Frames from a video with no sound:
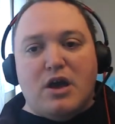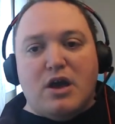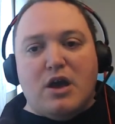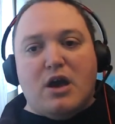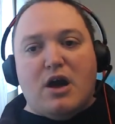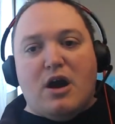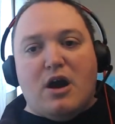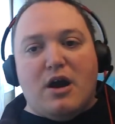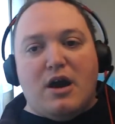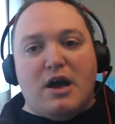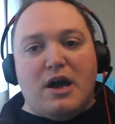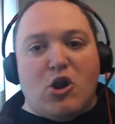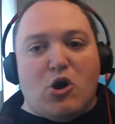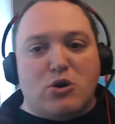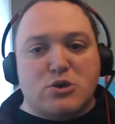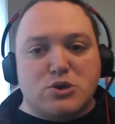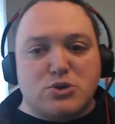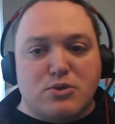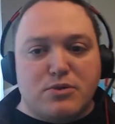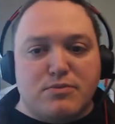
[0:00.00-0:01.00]
and
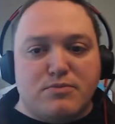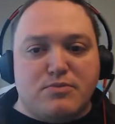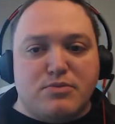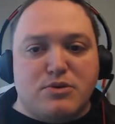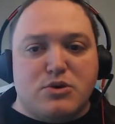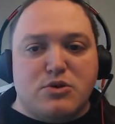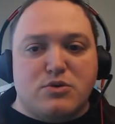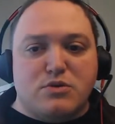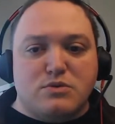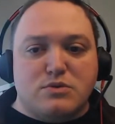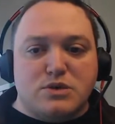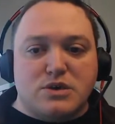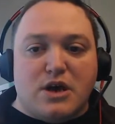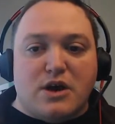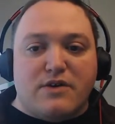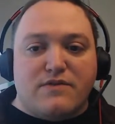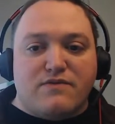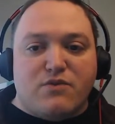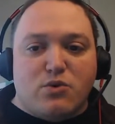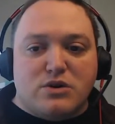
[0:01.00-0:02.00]
also imbues
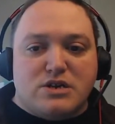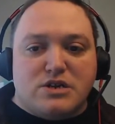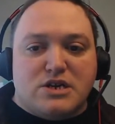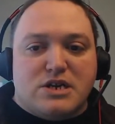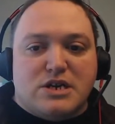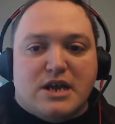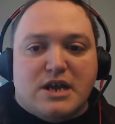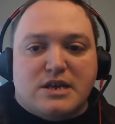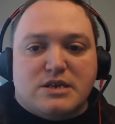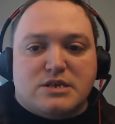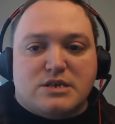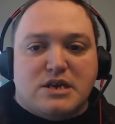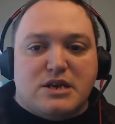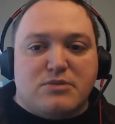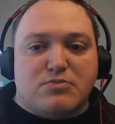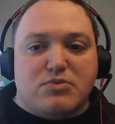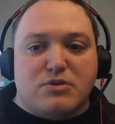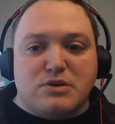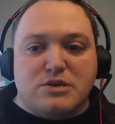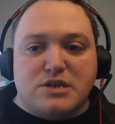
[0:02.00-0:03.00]
14 AC
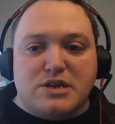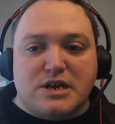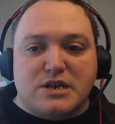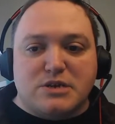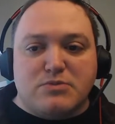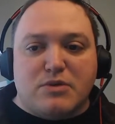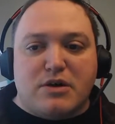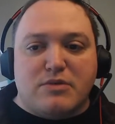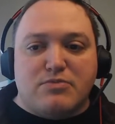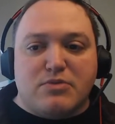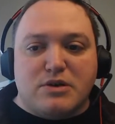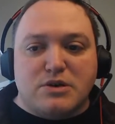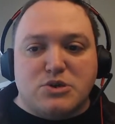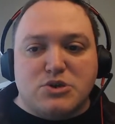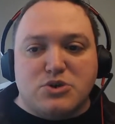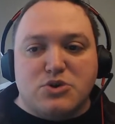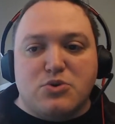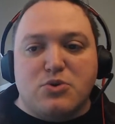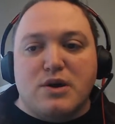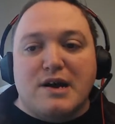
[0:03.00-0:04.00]
plus a Dex mod plus
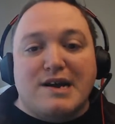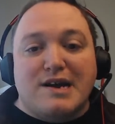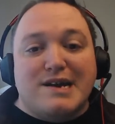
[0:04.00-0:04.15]
2.